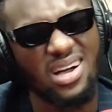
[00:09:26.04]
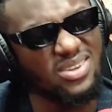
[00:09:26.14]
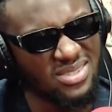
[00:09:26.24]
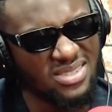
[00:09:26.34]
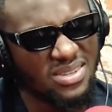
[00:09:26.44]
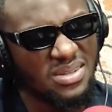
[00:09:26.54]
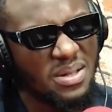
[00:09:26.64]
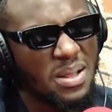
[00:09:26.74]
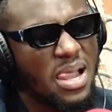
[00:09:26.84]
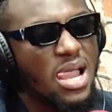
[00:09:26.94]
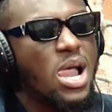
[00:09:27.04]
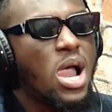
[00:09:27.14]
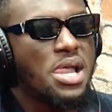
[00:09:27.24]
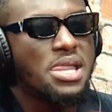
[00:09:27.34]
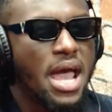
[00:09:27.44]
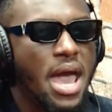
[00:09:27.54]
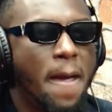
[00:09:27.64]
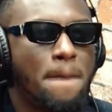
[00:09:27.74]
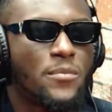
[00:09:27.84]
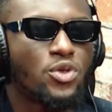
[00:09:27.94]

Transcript: But if it's on the love level.